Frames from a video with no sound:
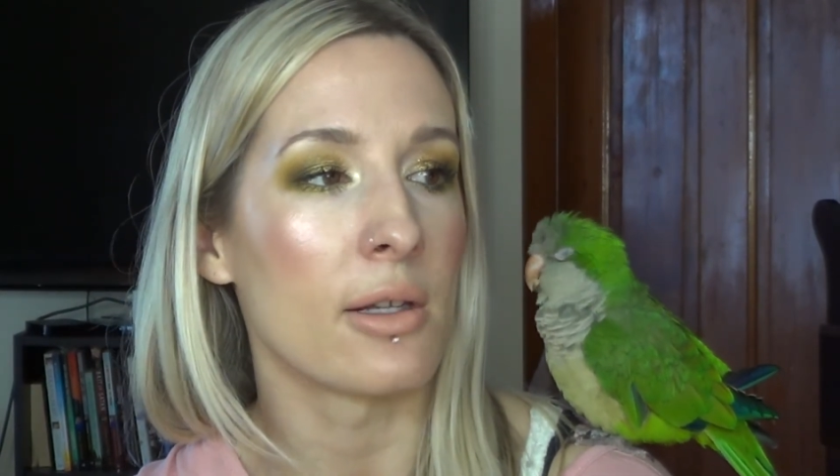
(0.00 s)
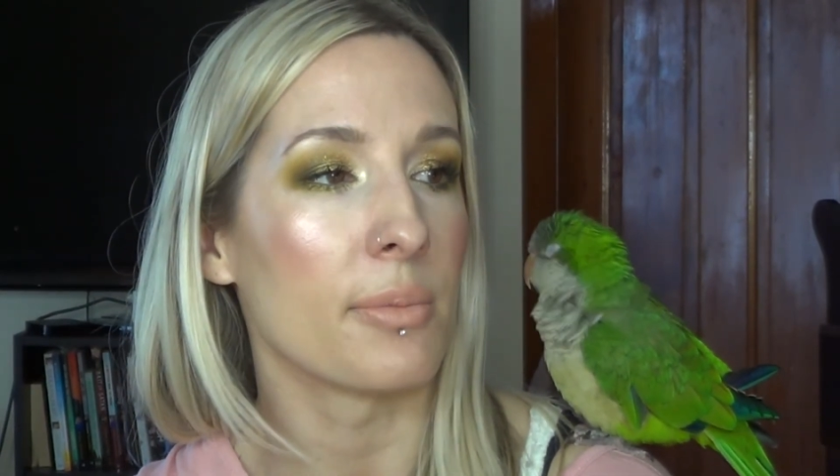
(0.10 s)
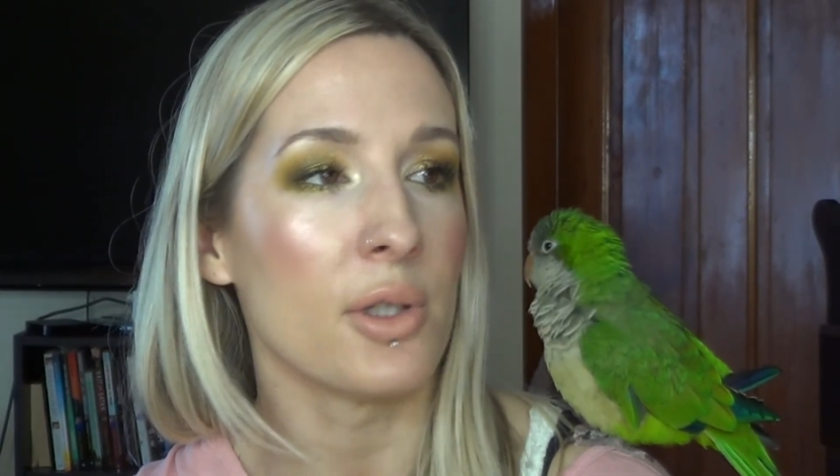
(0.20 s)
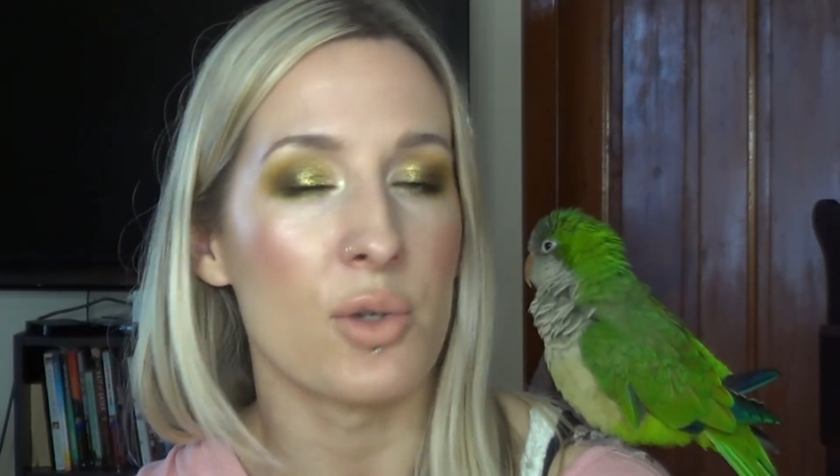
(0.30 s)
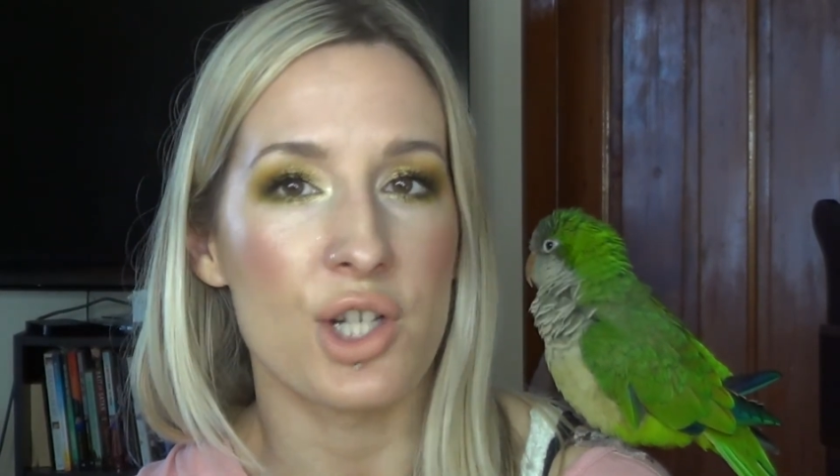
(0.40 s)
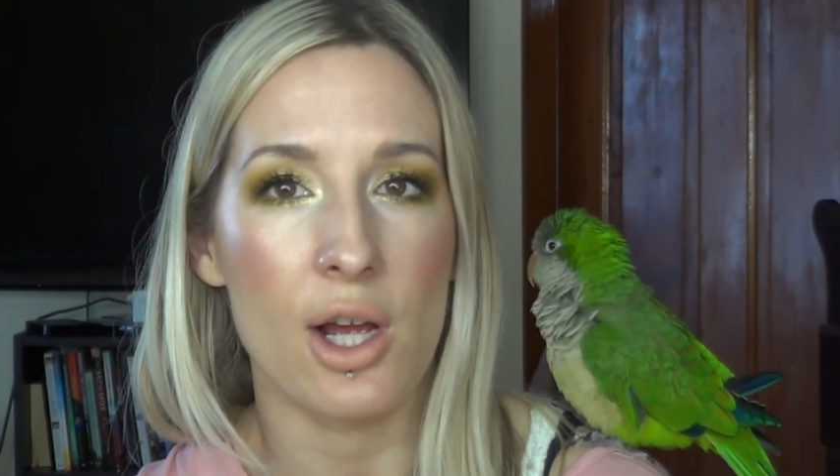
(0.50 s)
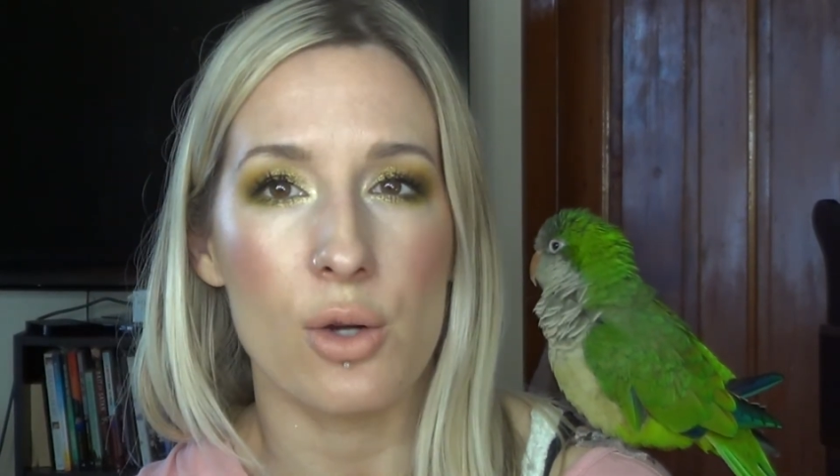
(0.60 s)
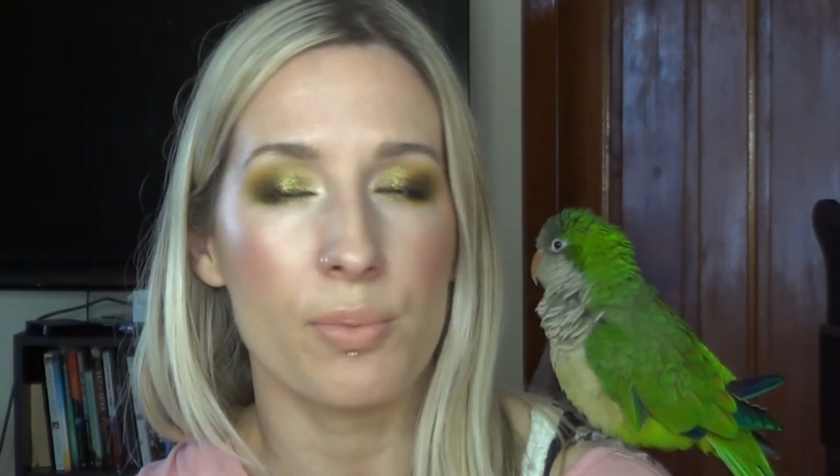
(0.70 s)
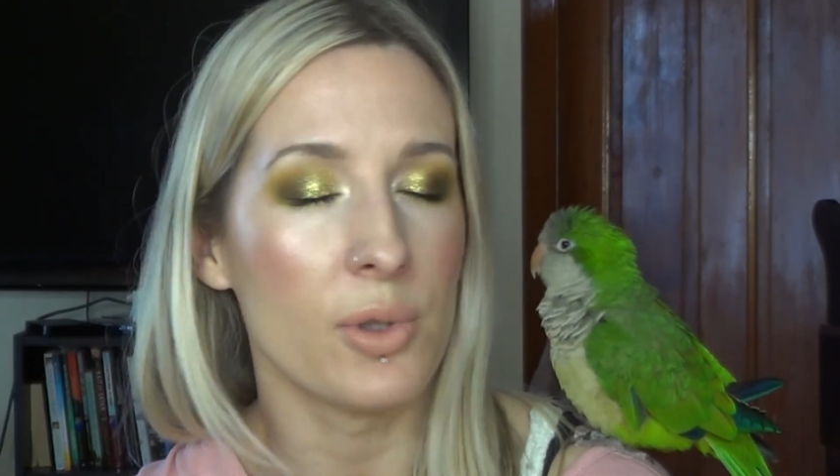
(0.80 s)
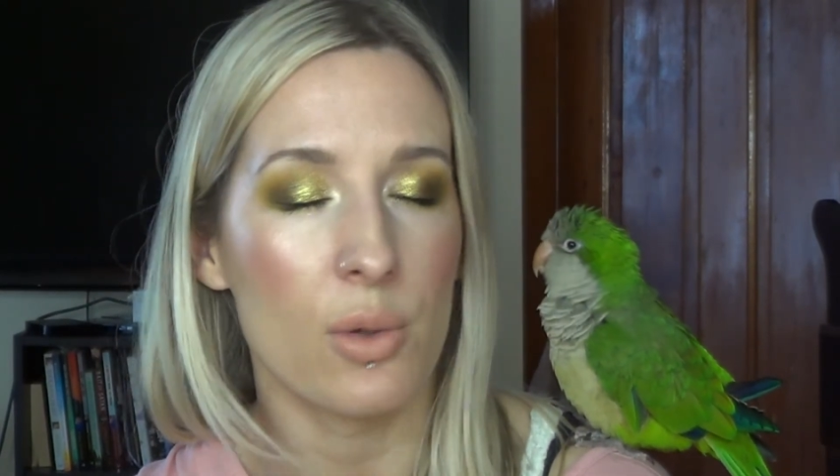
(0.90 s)
on a blue
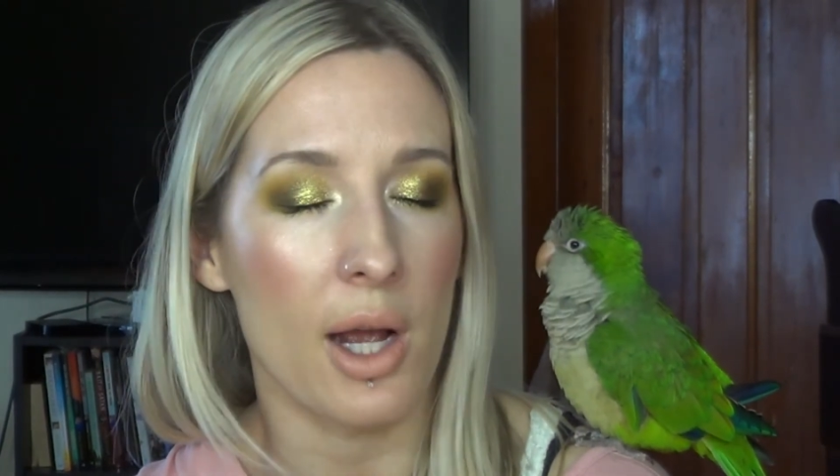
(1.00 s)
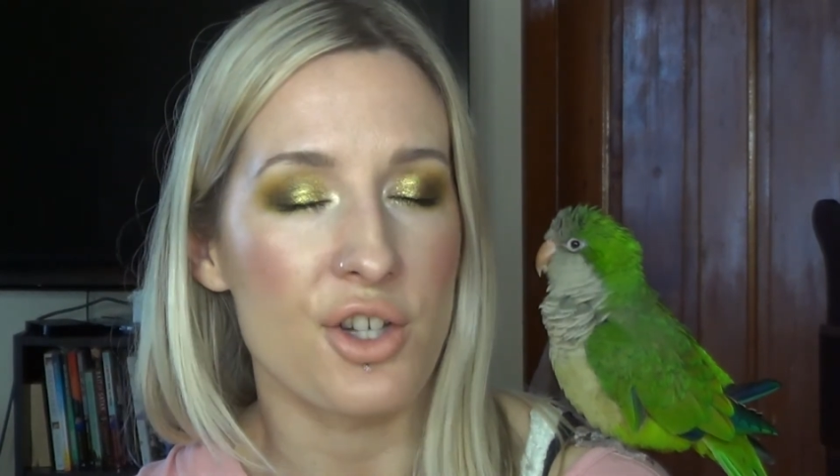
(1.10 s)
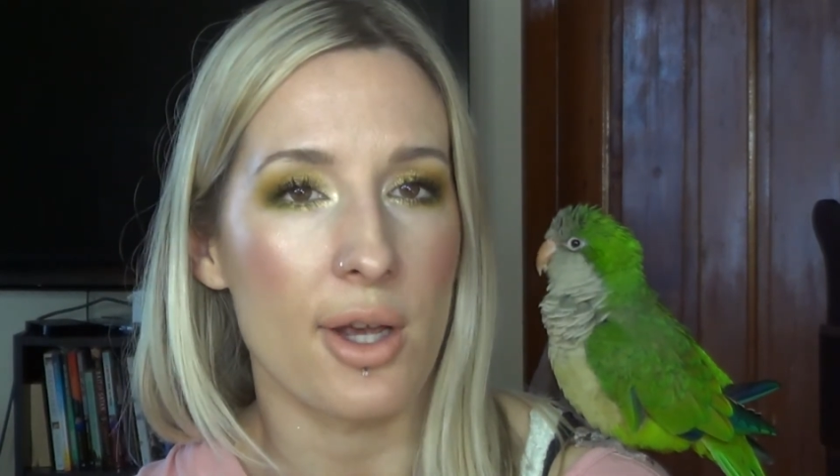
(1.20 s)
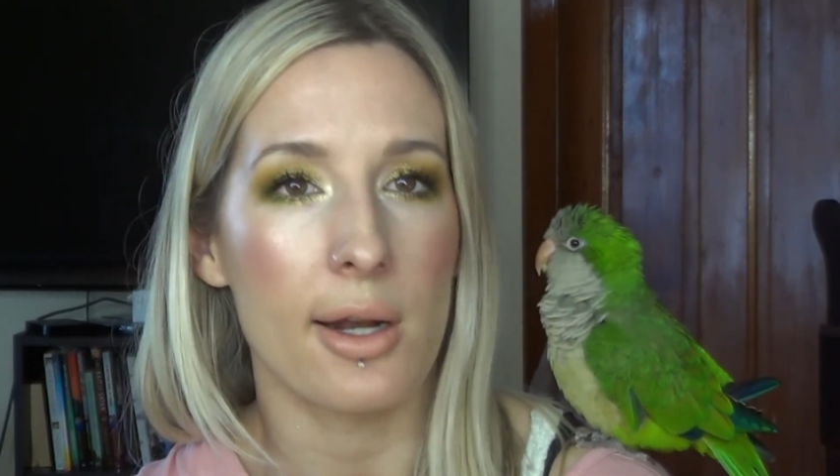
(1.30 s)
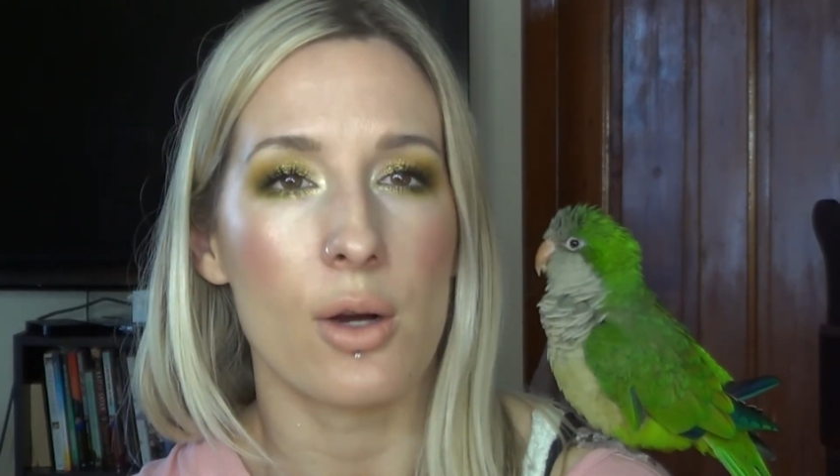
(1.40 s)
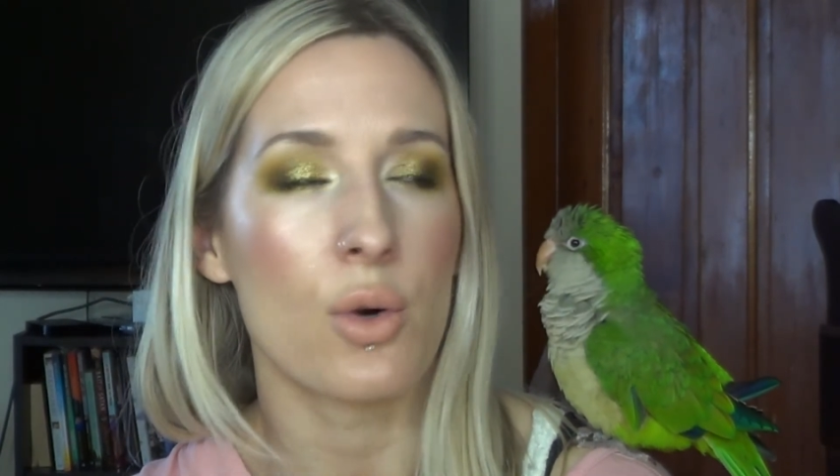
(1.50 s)
eyeshadow